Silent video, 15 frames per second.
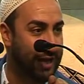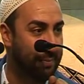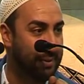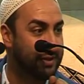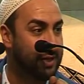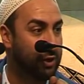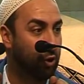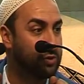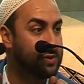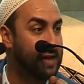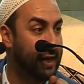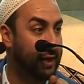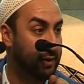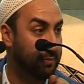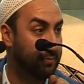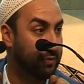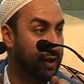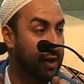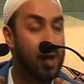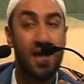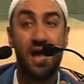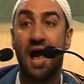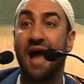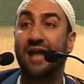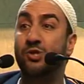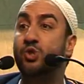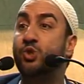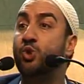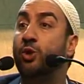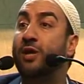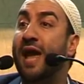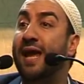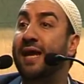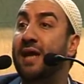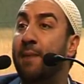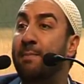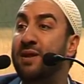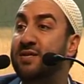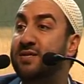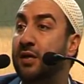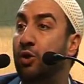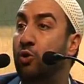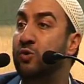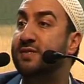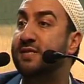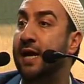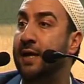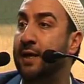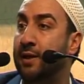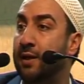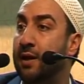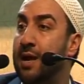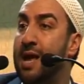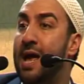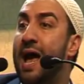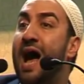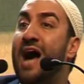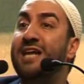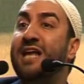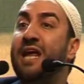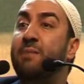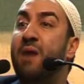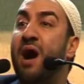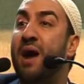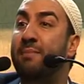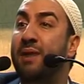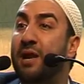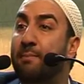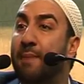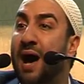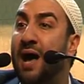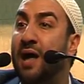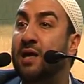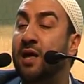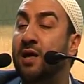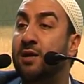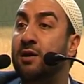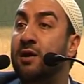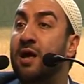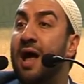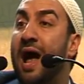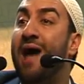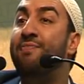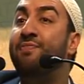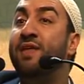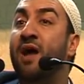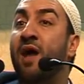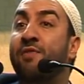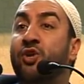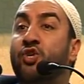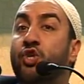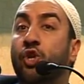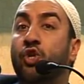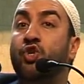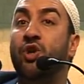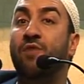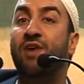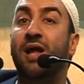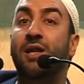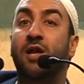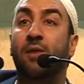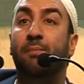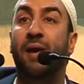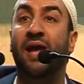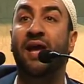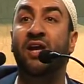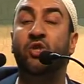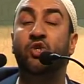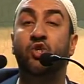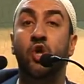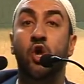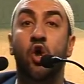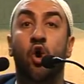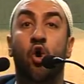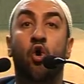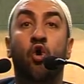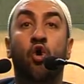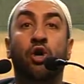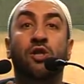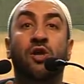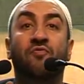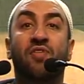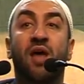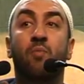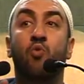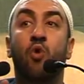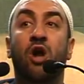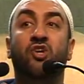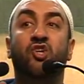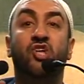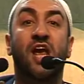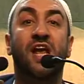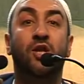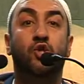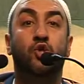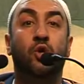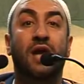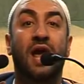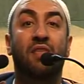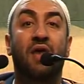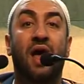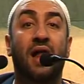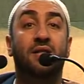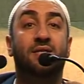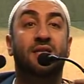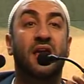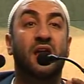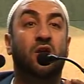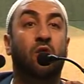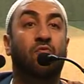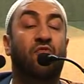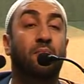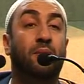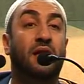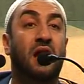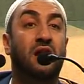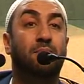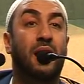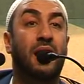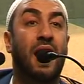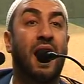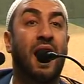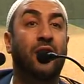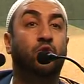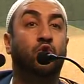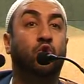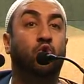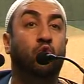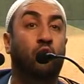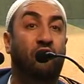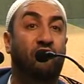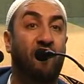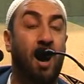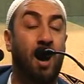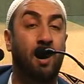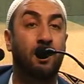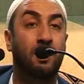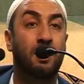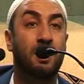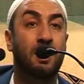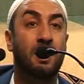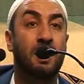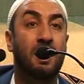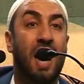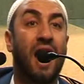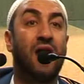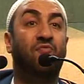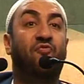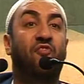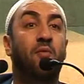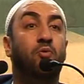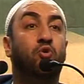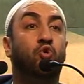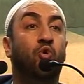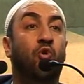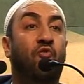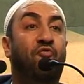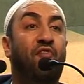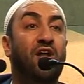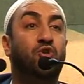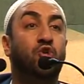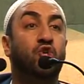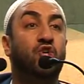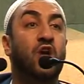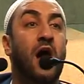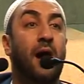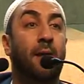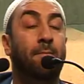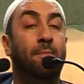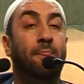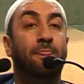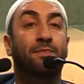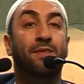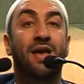bint al-Husayn, and Sukayna bint al-Husayn, and Imam al-Baqir, and the other children of Ahlul Bayt. All of them were chained together and taken from Karbala to Kufa, and from Kufa to Sham.